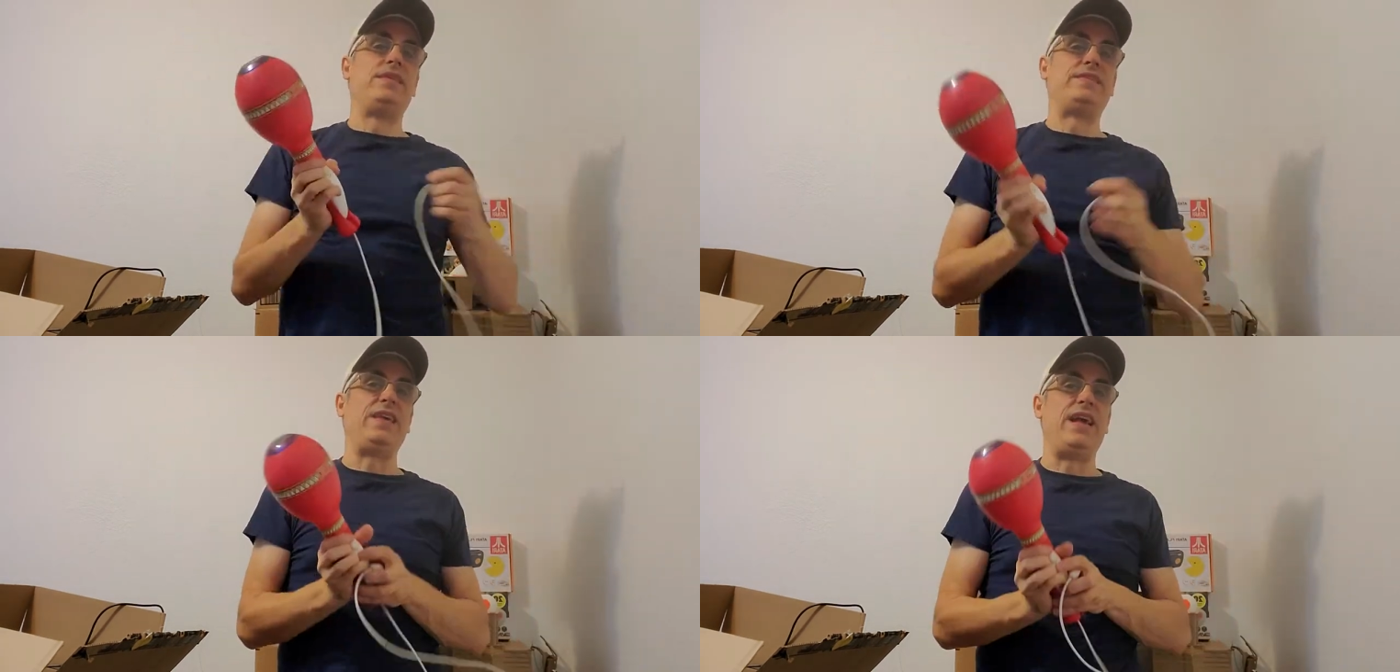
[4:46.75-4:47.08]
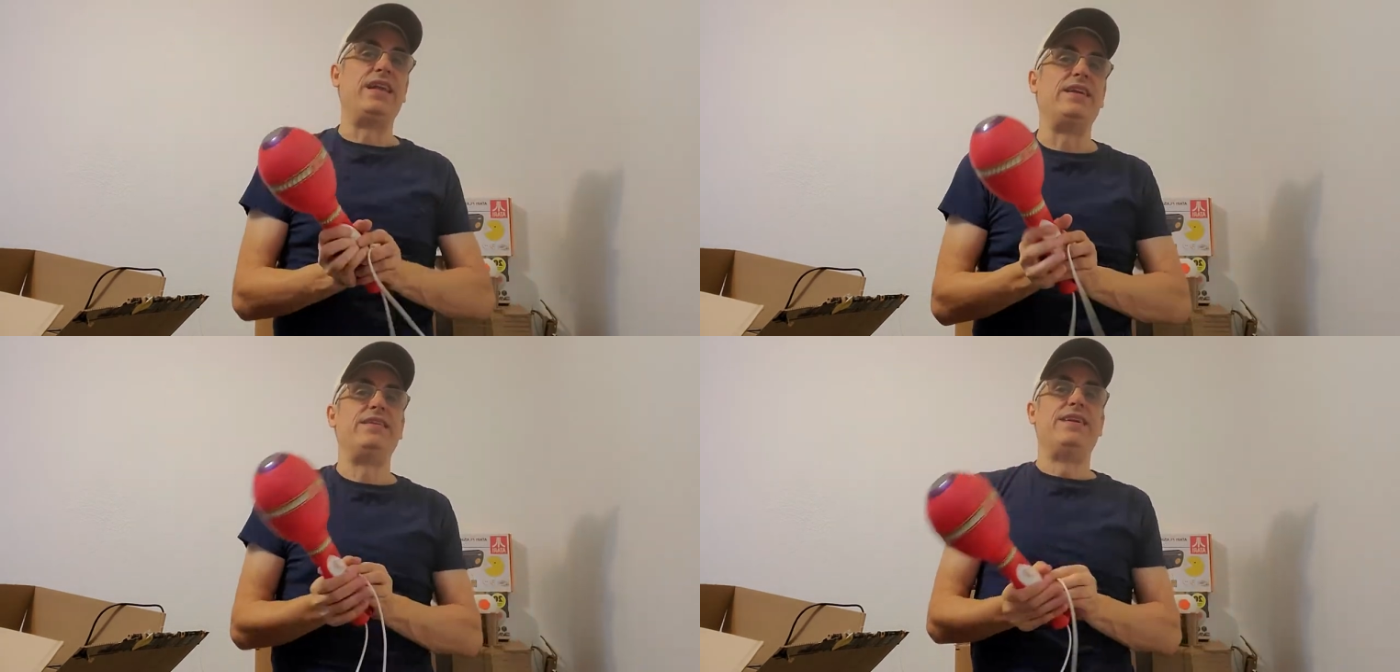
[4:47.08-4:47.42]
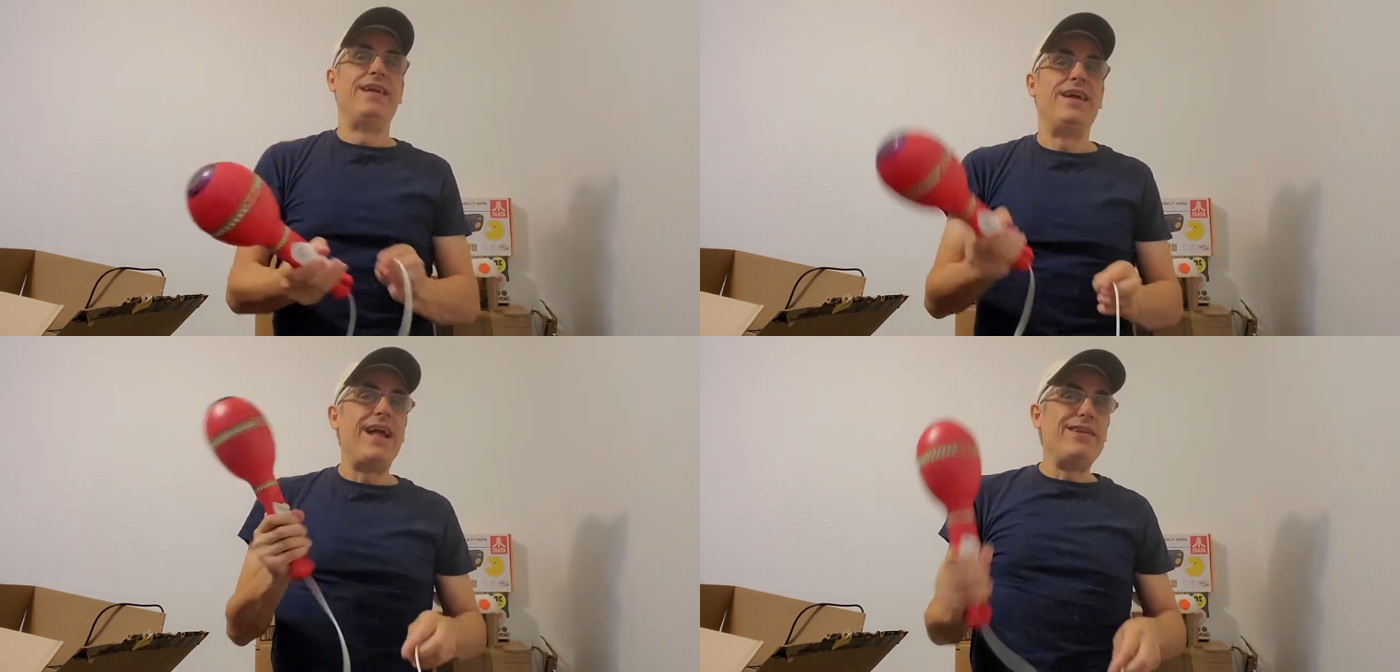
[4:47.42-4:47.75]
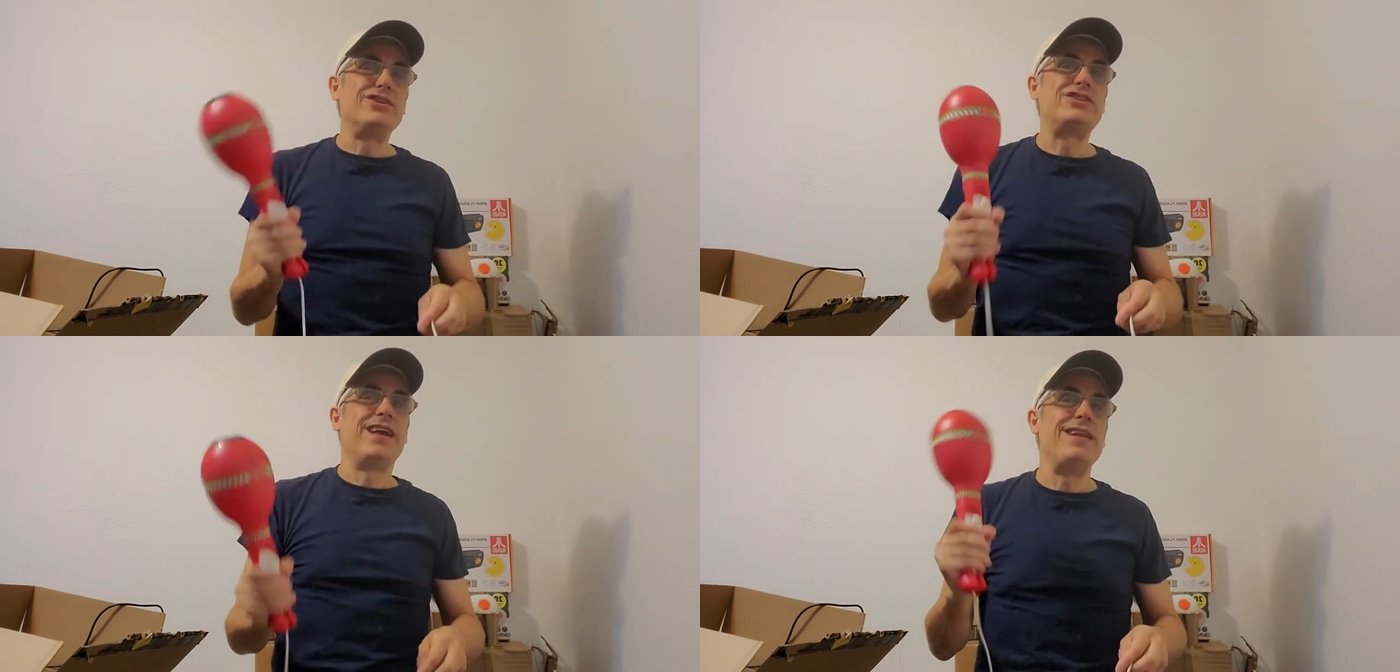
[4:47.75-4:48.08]
in, and
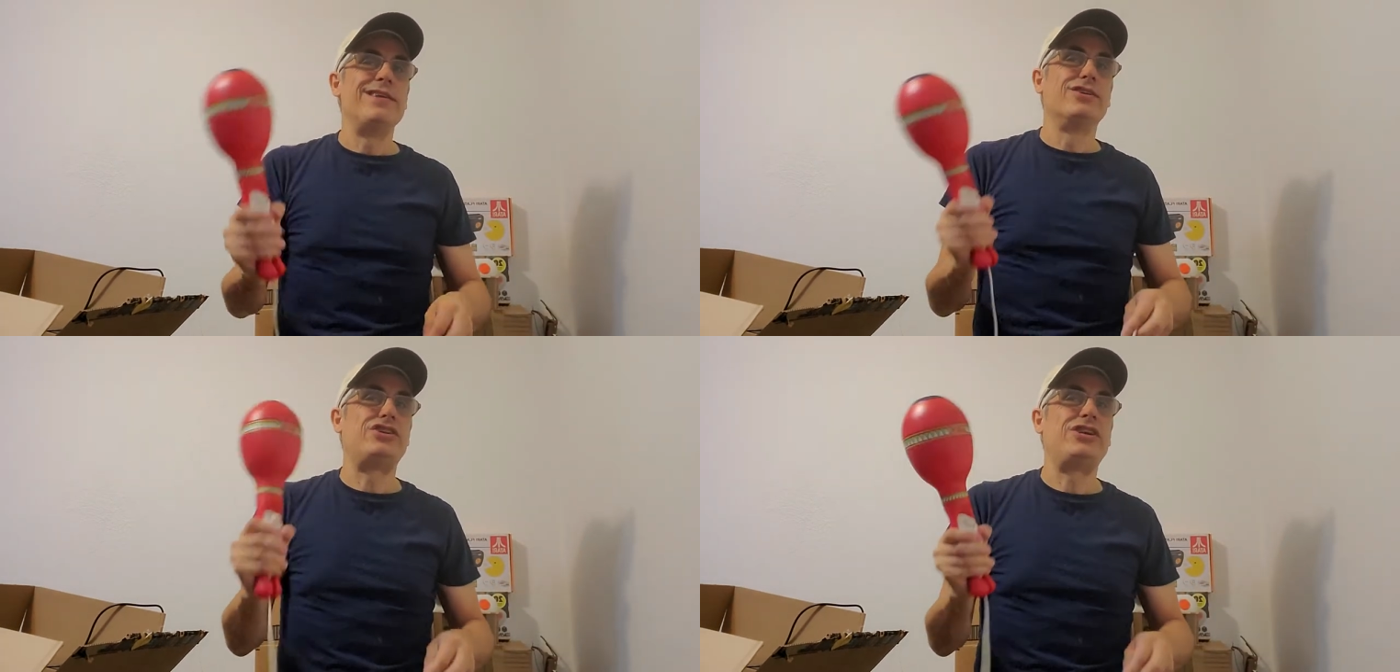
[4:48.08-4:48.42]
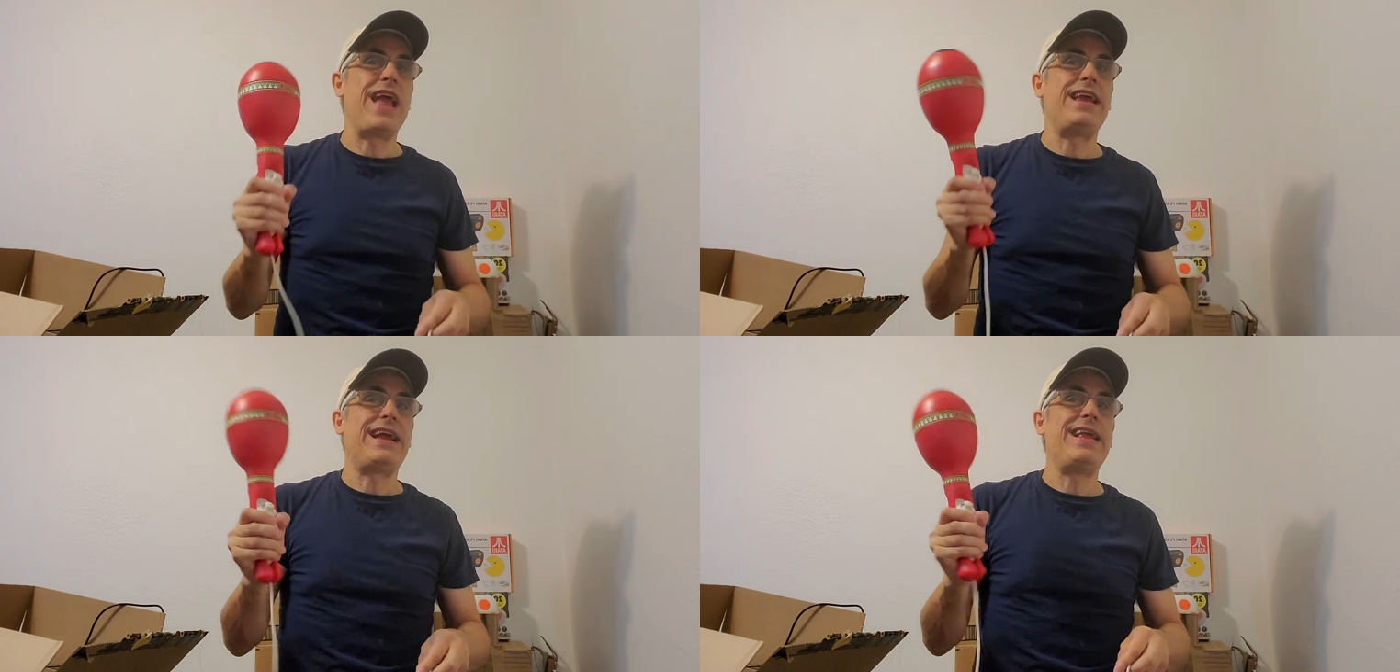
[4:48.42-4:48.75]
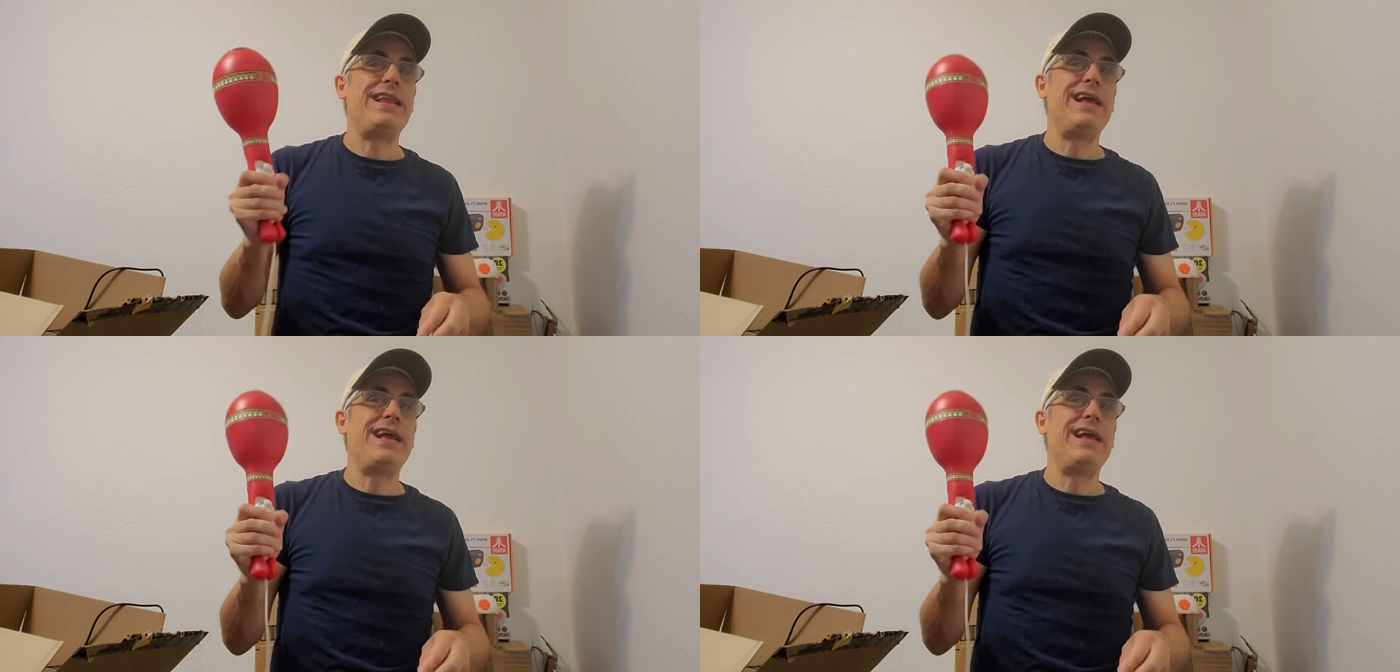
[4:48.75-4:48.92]
you're sitting here shaking.